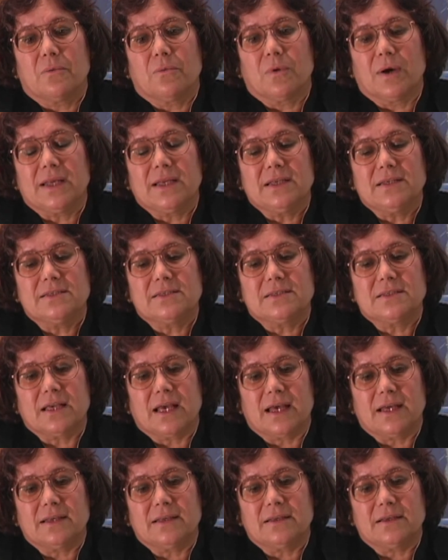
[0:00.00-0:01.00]
What he
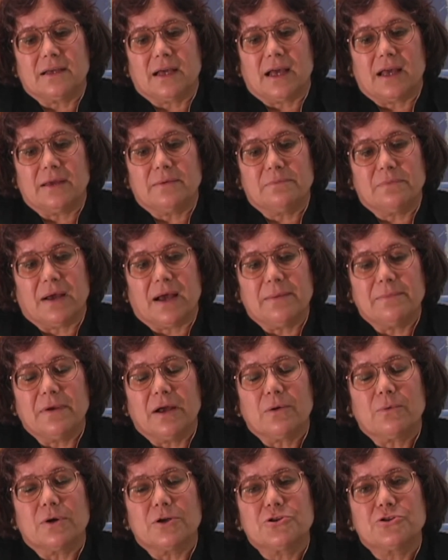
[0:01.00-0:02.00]
said, I'm
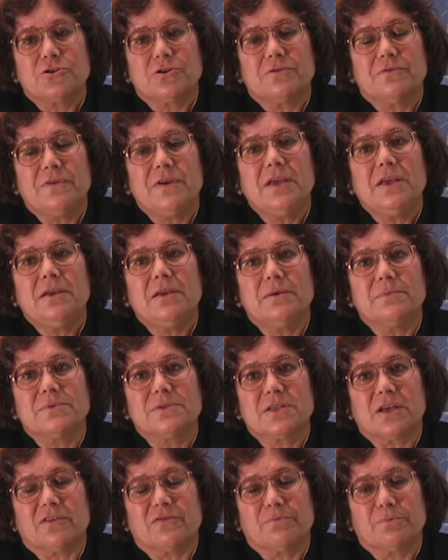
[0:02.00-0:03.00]
not quite sure if he
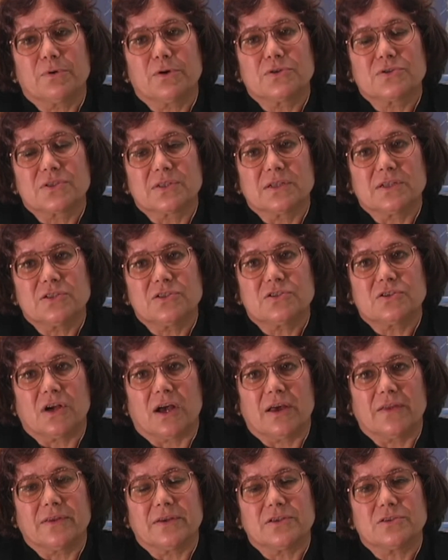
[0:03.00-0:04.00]
himself personally
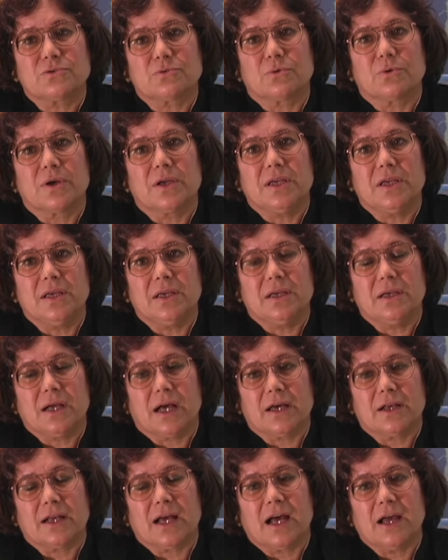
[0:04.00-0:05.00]
saw this or he
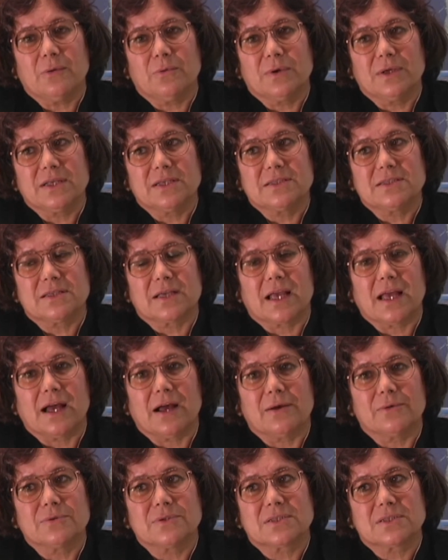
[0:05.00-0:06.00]
got eyewitness
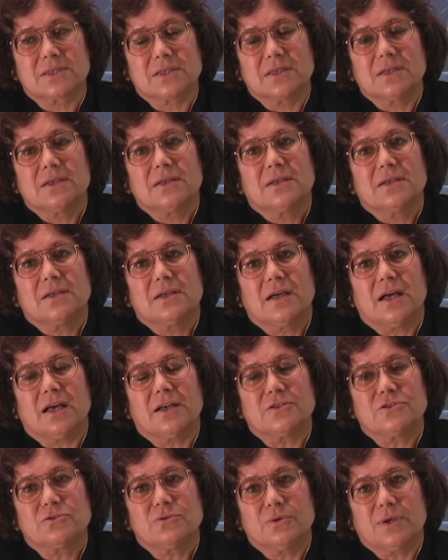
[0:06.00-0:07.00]
accounts
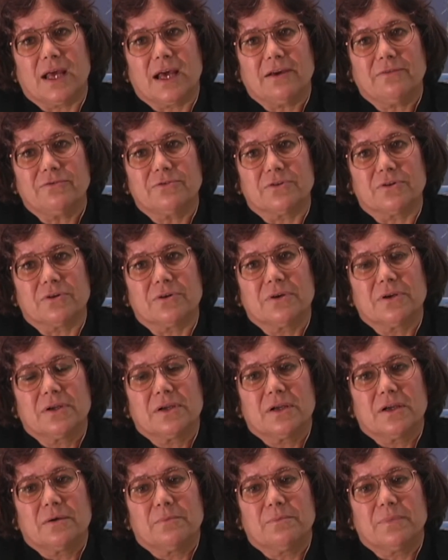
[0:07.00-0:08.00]
soon after,
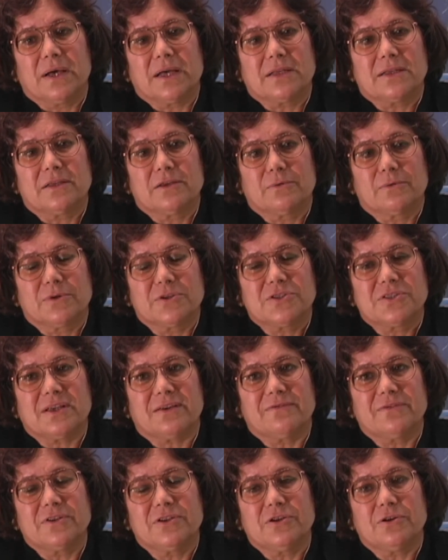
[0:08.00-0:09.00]
but there were
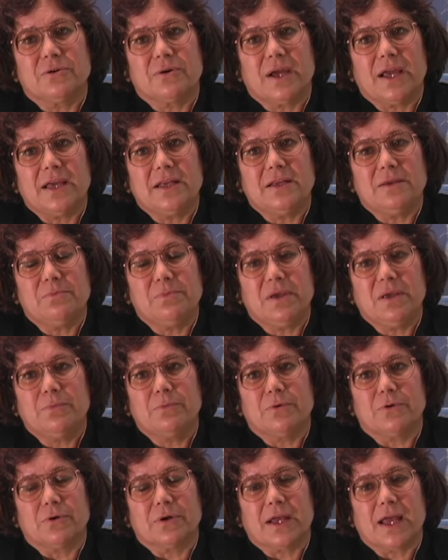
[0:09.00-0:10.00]
70 or 80
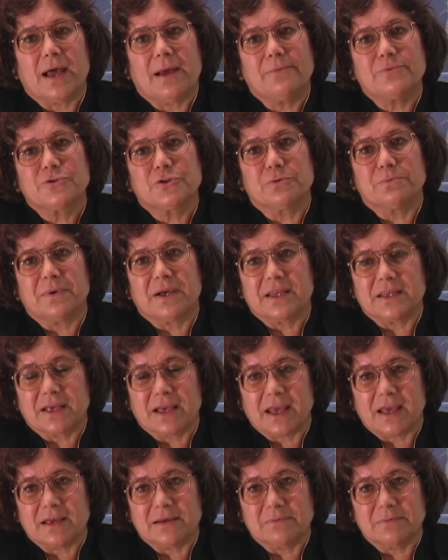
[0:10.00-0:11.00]
people captured by the
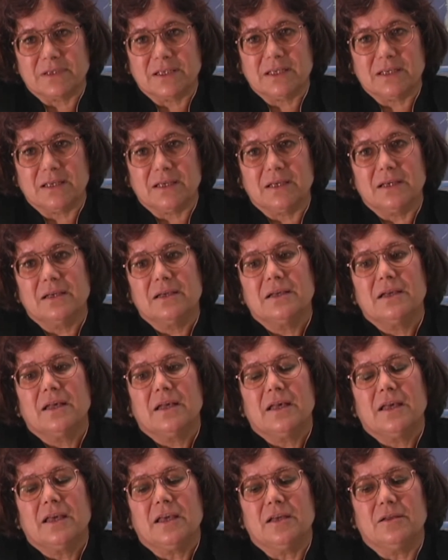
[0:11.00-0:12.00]
KMT
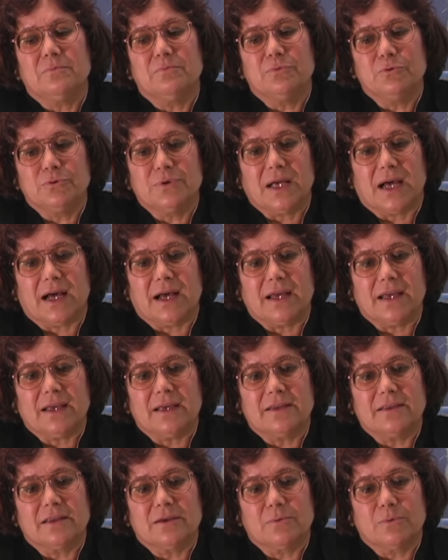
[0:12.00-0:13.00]
in Budai,
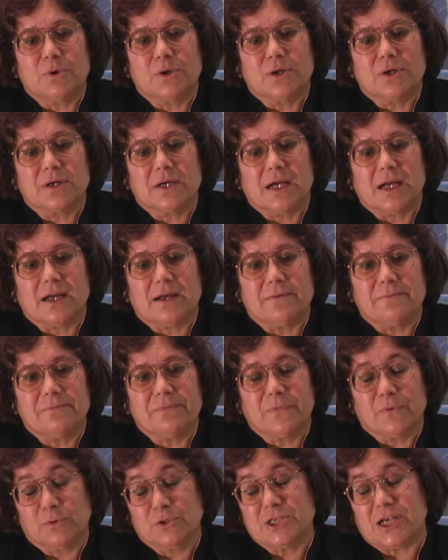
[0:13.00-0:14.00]
and they were,
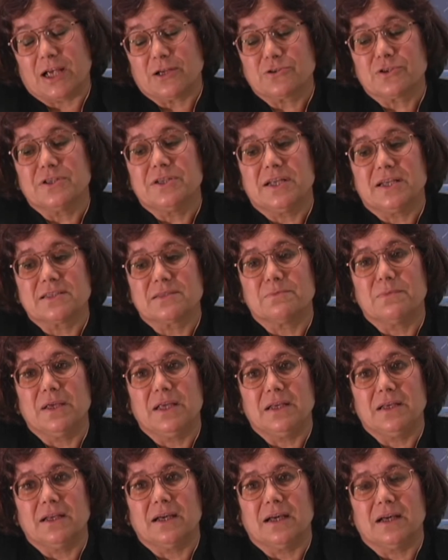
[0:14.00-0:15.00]
which actually does
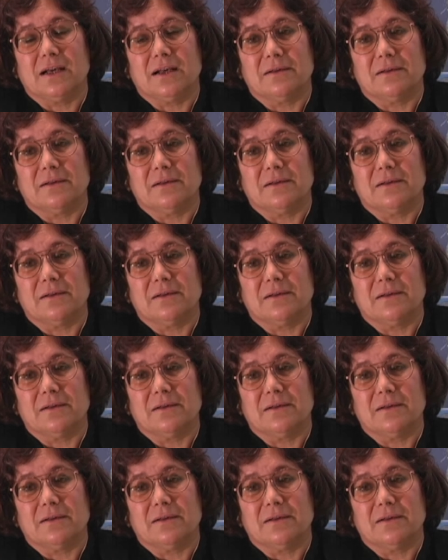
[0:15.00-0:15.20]
mean